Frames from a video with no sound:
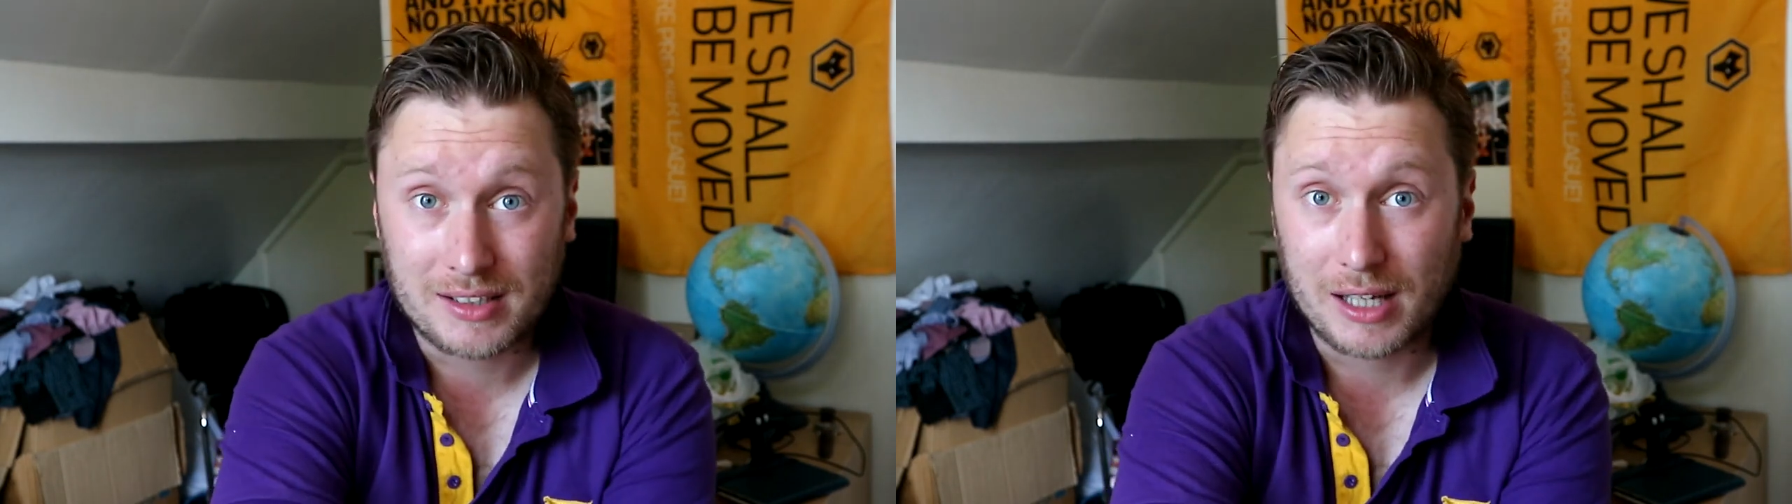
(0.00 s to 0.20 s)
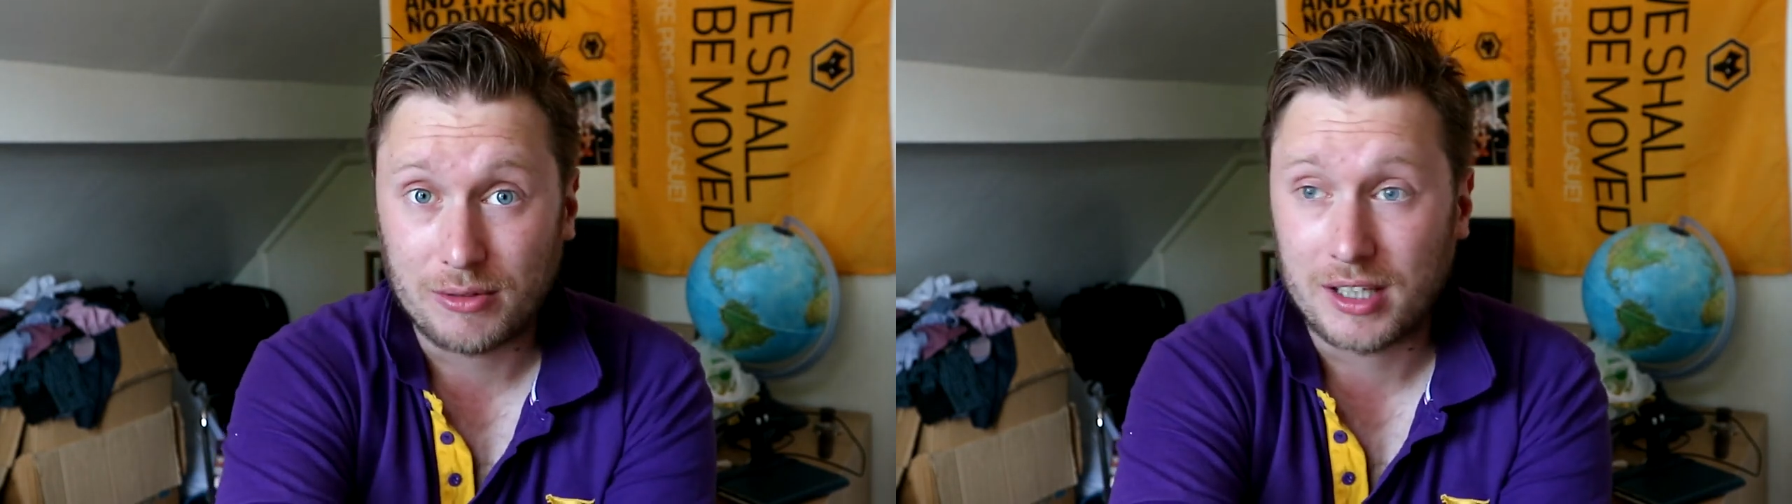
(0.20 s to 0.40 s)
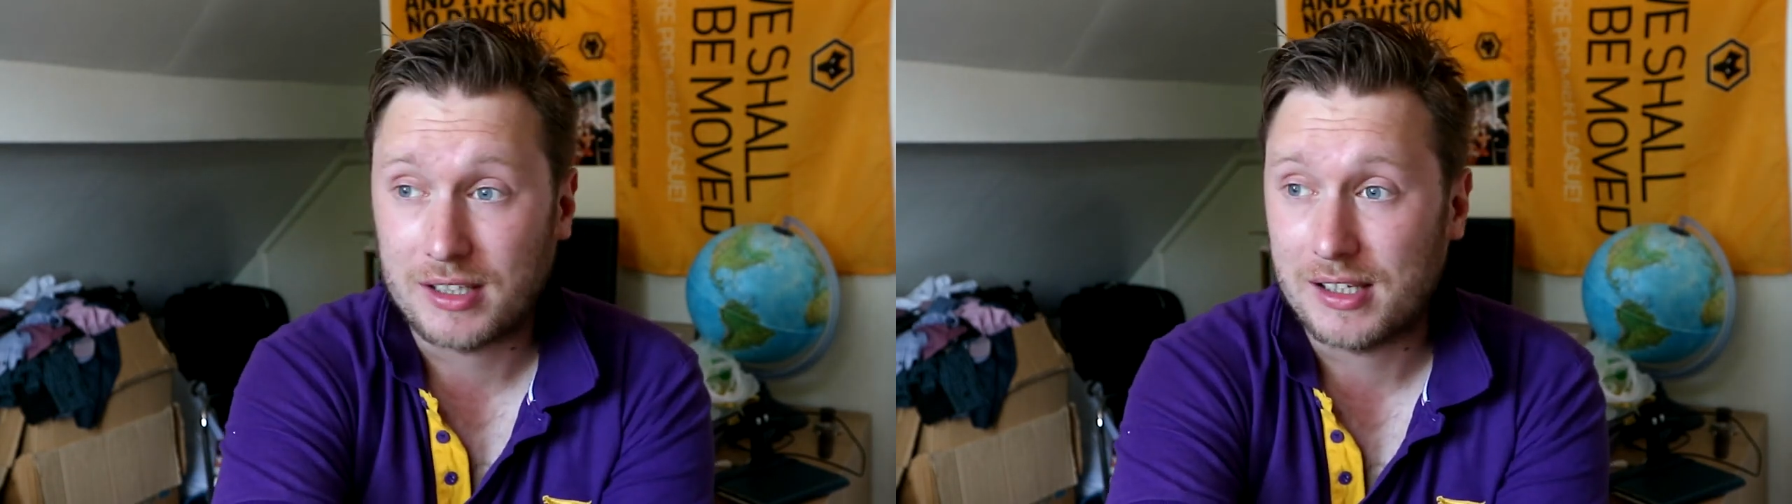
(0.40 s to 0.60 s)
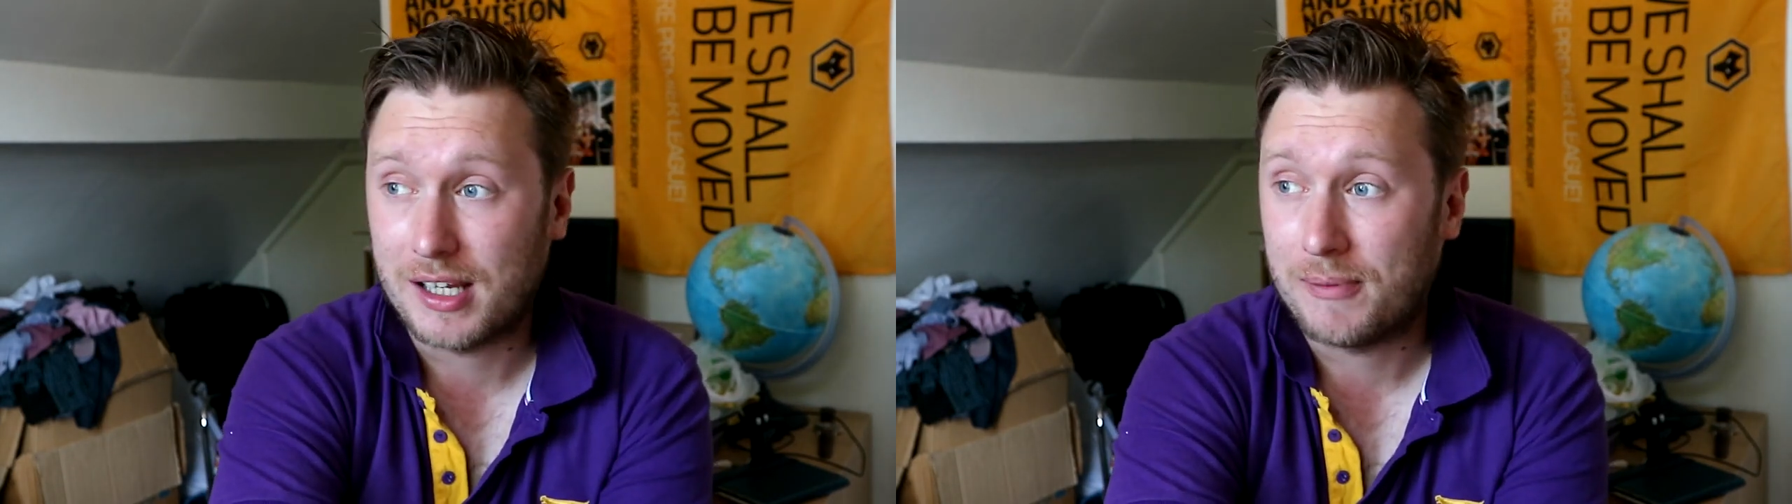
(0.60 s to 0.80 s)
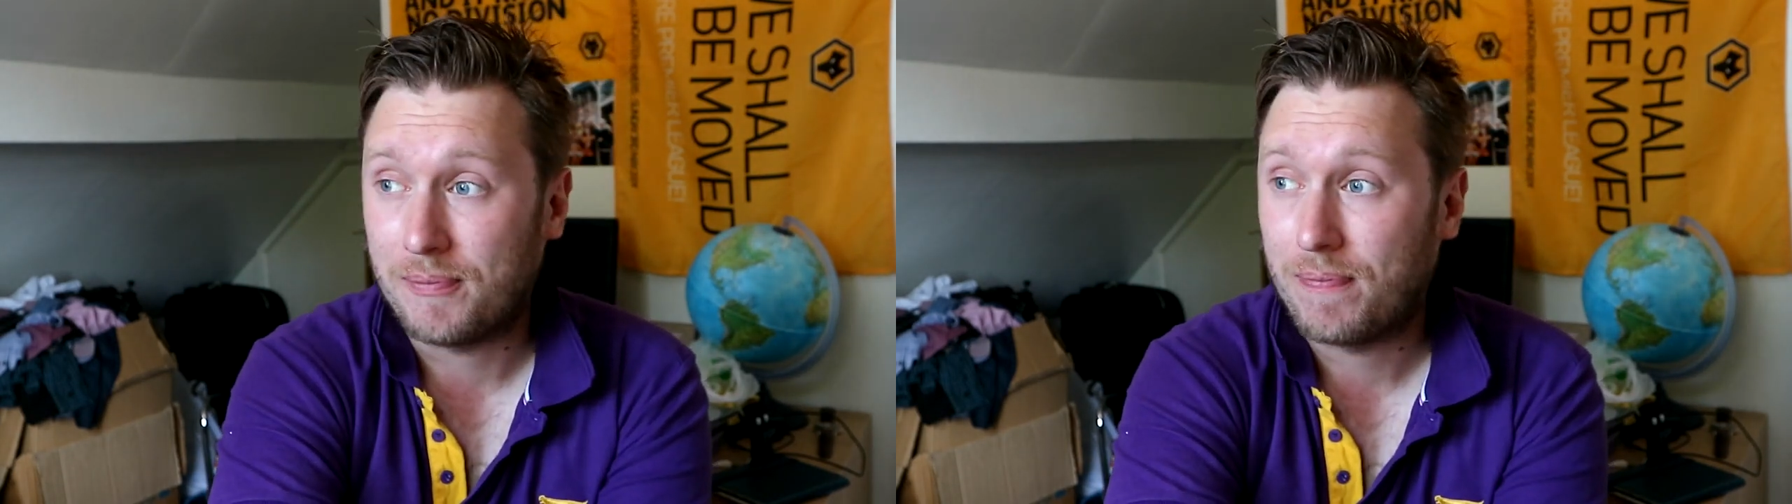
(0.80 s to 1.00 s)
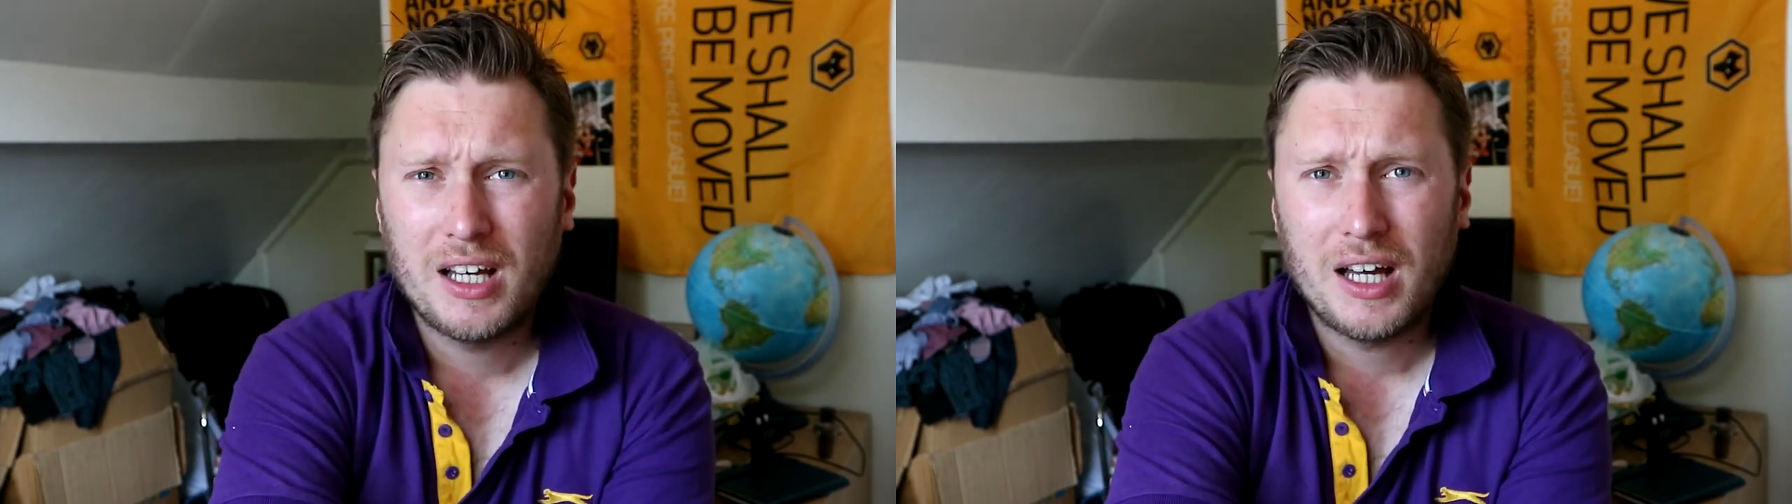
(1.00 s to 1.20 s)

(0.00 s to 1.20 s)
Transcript: us down yesterday.